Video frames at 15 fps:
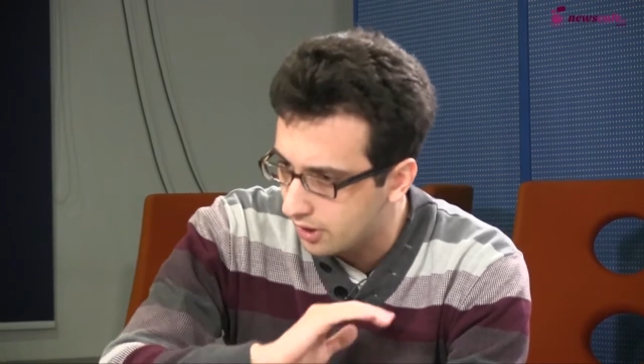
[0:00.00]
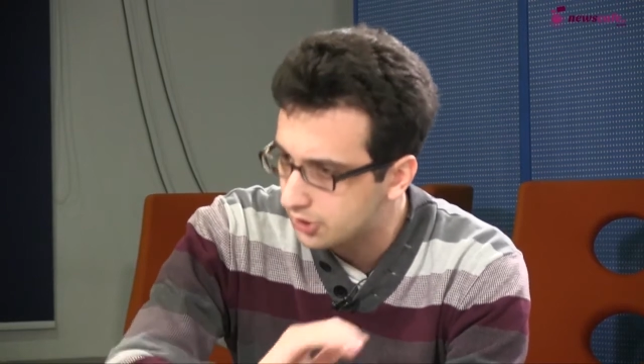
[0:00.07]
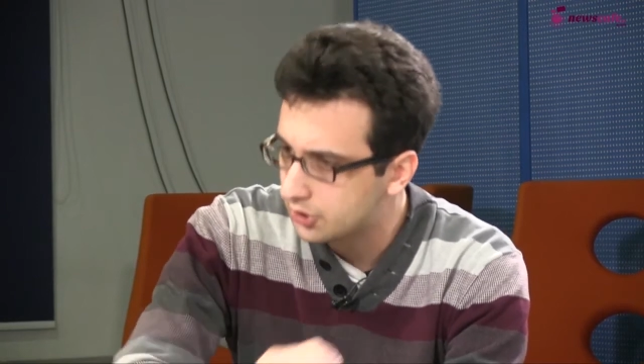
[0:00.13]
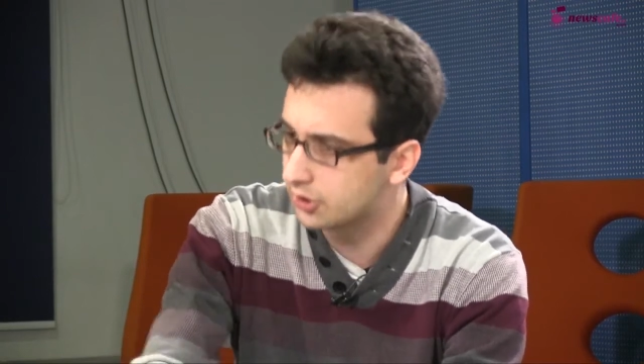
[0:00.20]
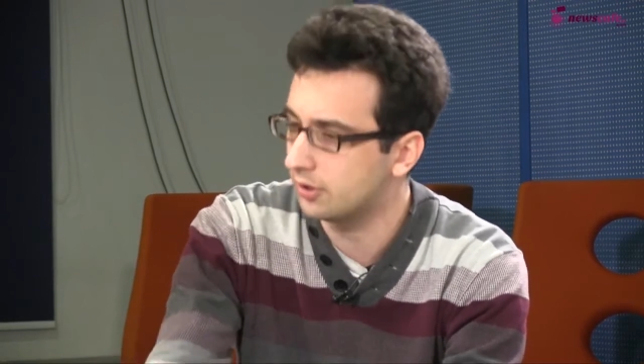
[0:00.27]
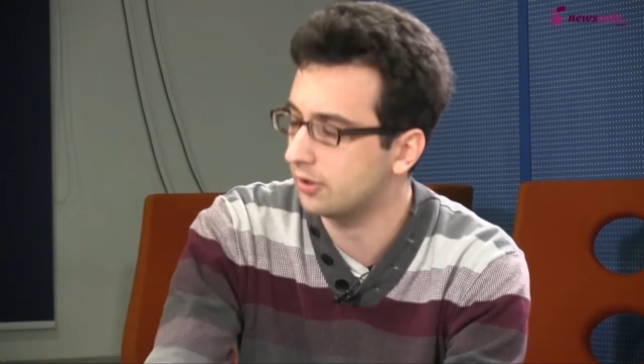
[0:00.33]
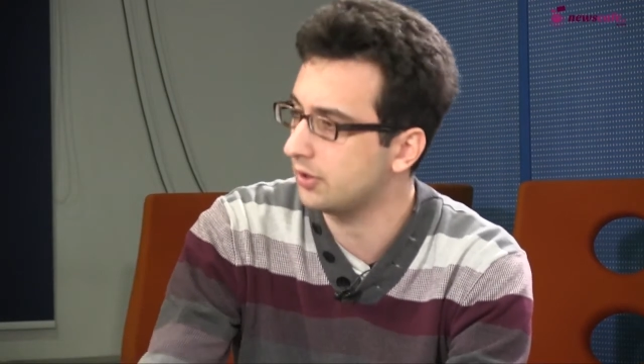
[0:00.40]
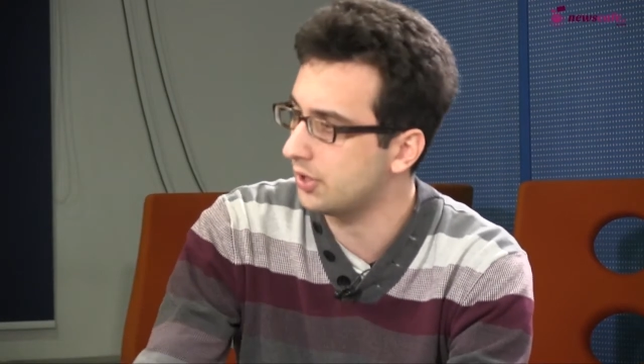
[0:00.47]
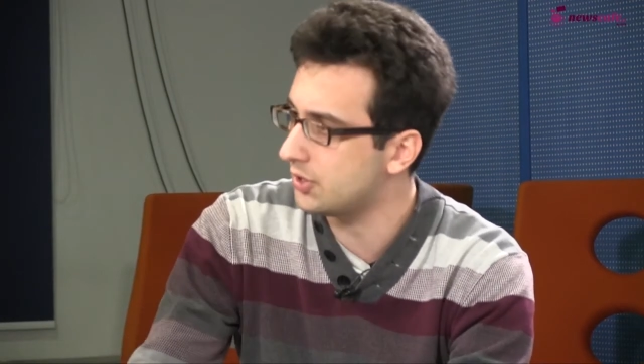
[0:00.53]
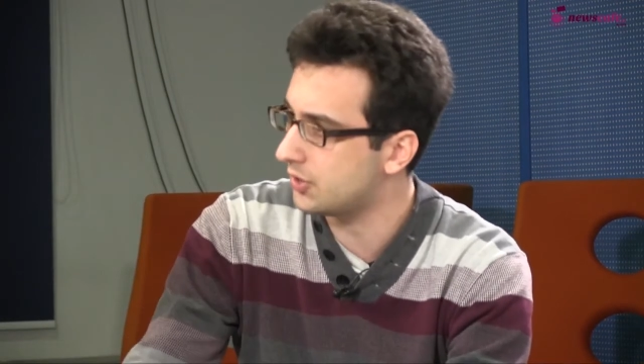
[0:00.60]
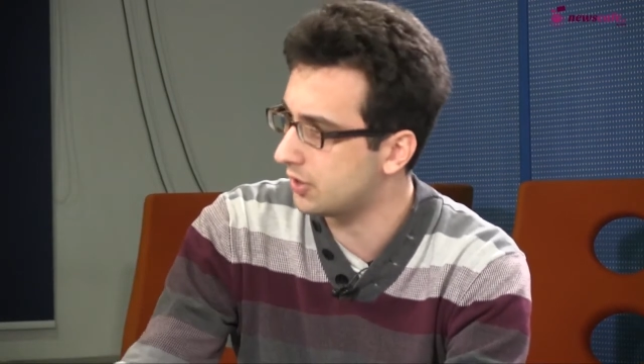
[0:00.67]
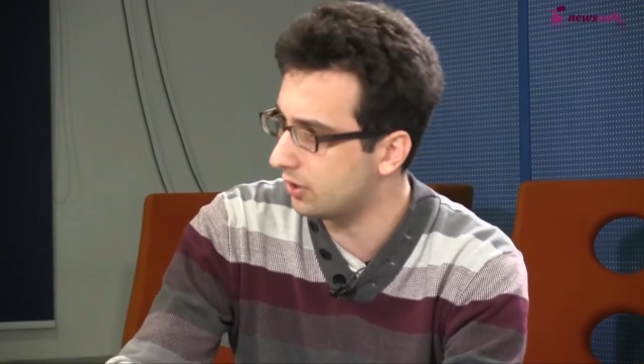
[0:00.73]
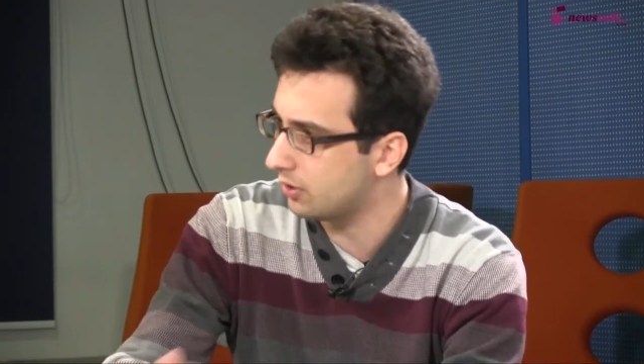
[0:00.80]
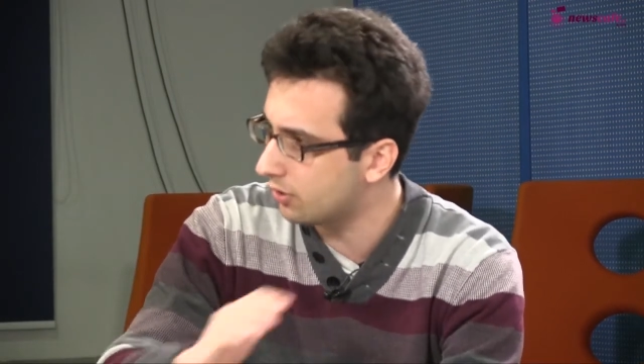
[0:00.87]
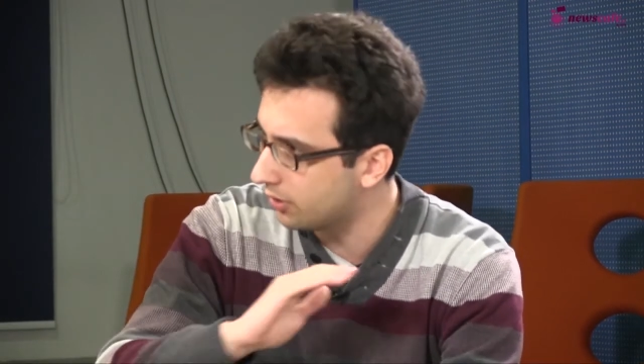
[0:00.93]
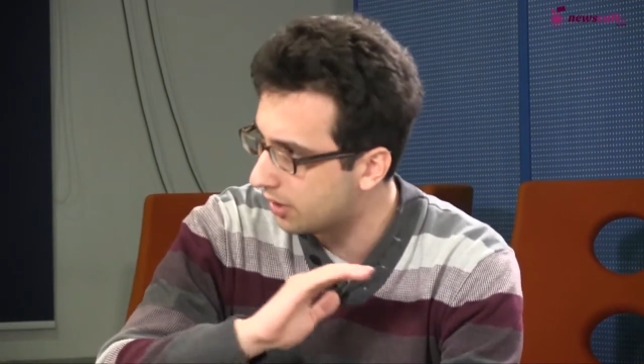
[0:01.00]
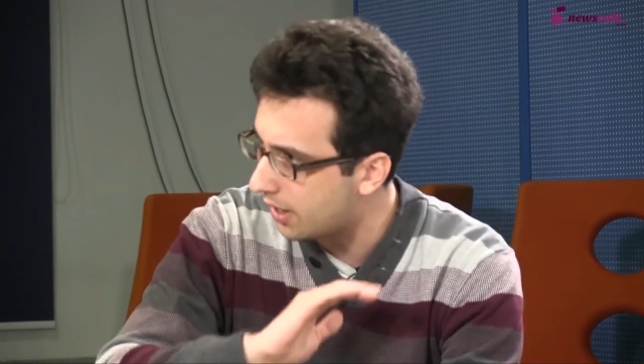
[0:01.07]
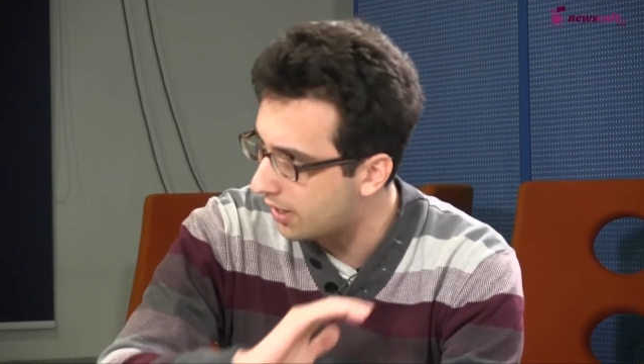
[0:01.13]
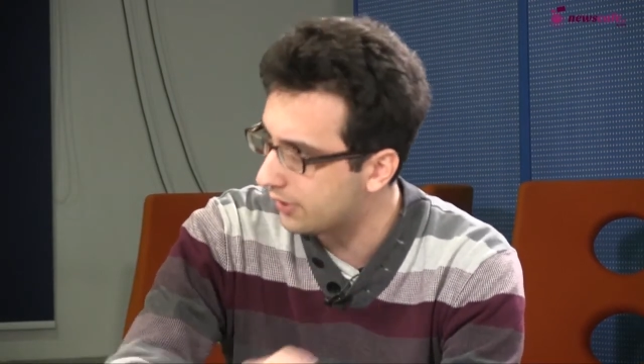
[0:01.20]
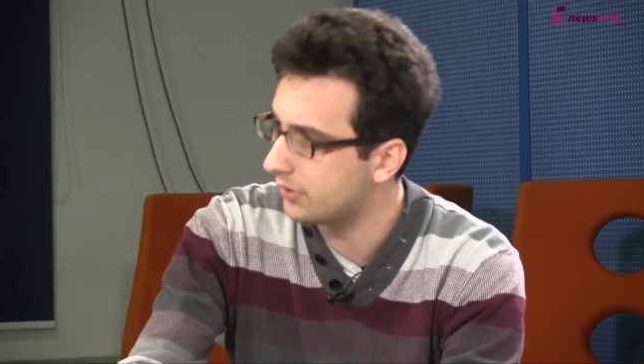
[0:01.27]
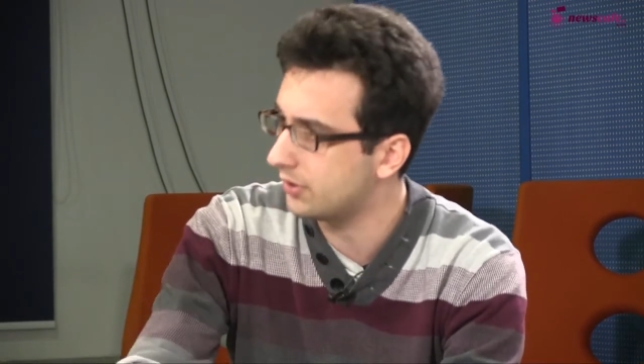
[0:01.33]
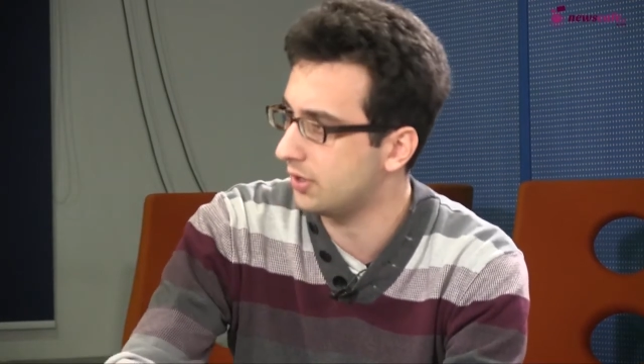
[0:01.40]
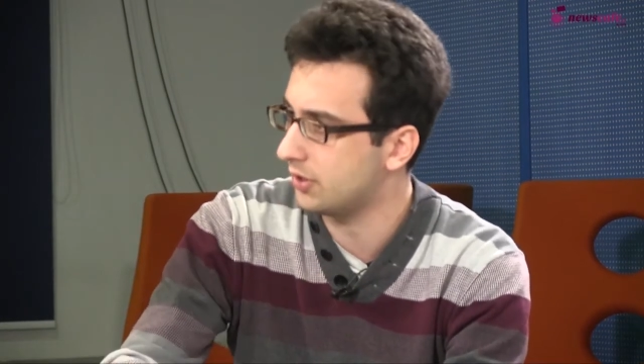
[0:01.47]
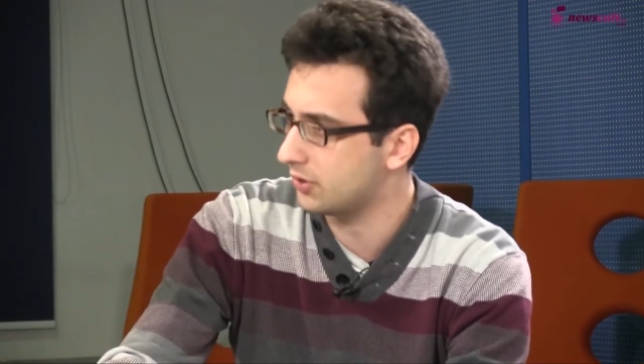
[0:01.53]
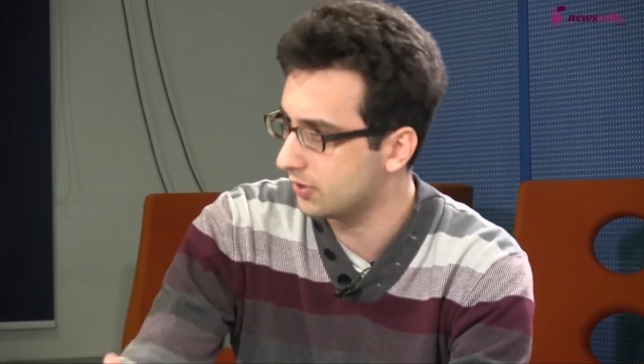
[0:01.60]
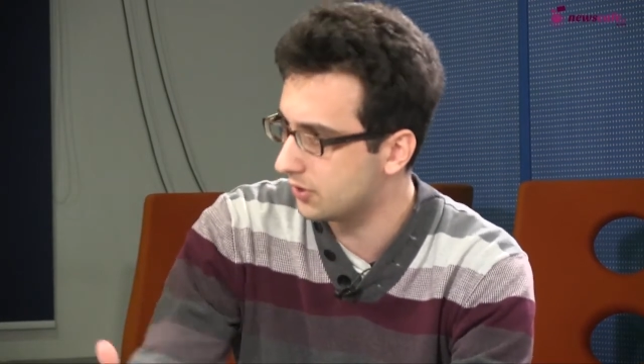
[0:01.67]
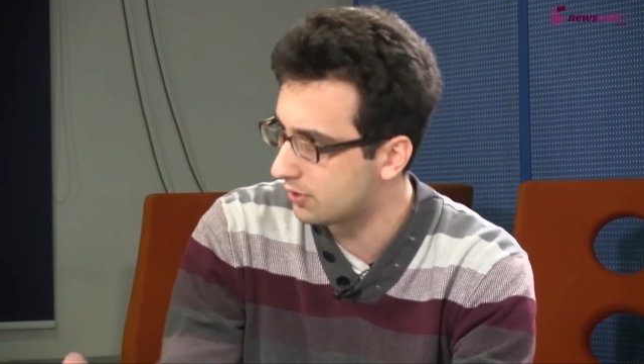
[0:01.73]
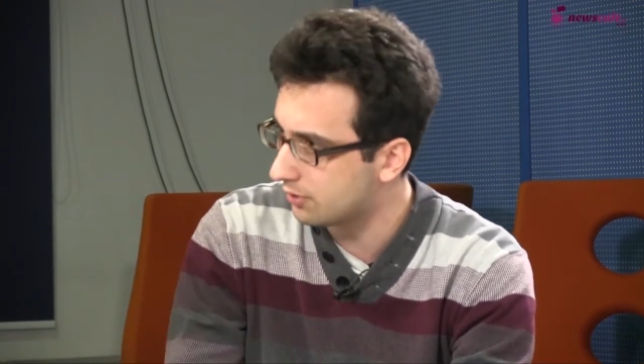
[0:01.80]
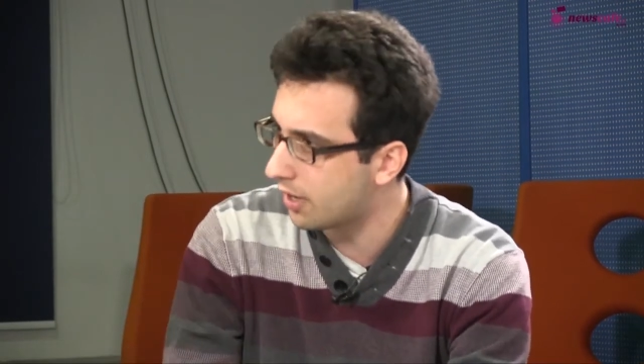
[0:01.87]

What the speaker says: nationalistic or ethnic